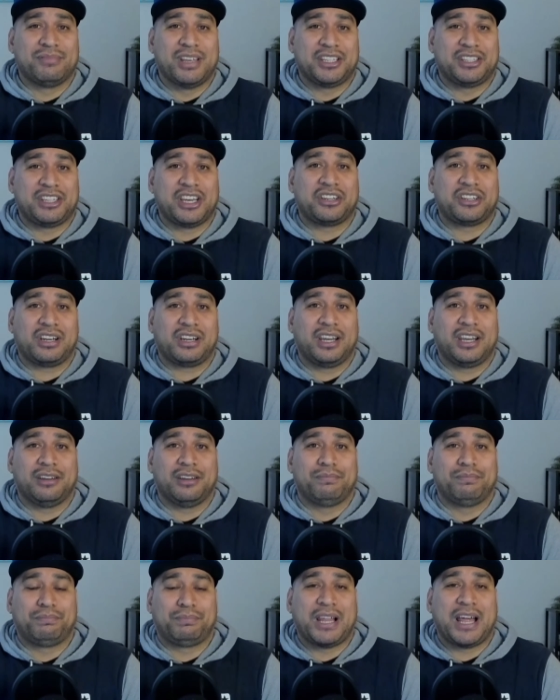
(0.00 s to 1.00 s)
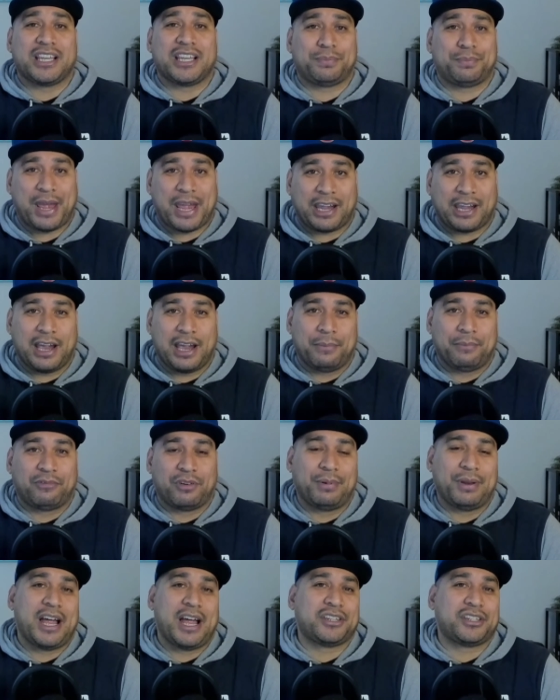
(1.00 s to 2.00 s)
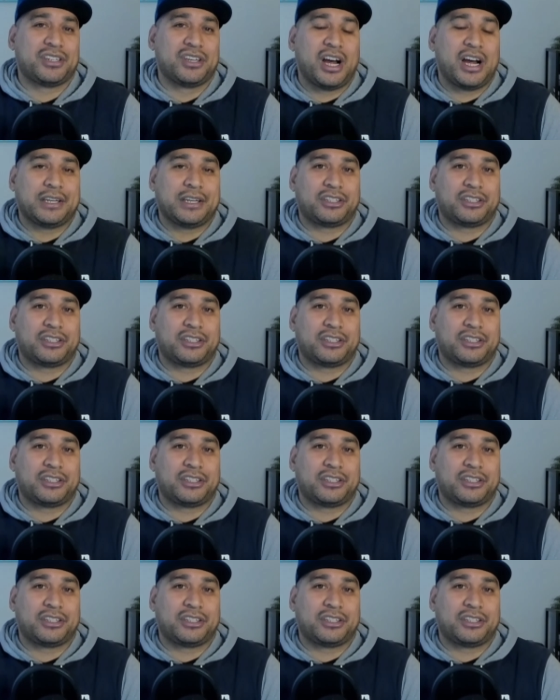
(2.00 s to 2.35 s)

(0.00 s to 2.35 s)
essentially players backing up from last night.